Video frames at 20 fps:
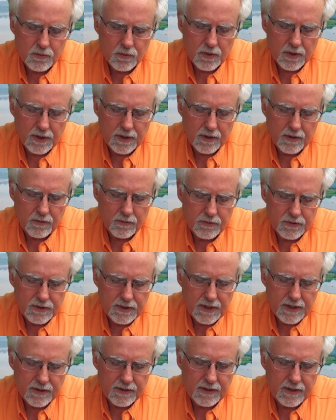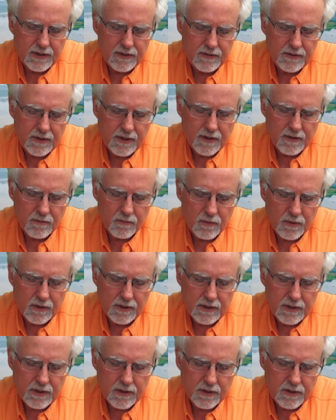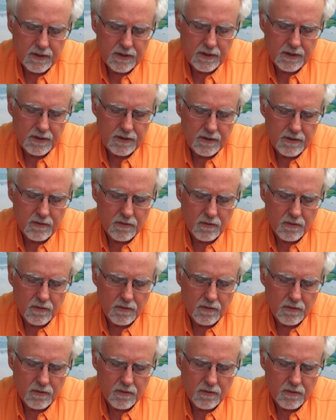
where it goes down in there really good,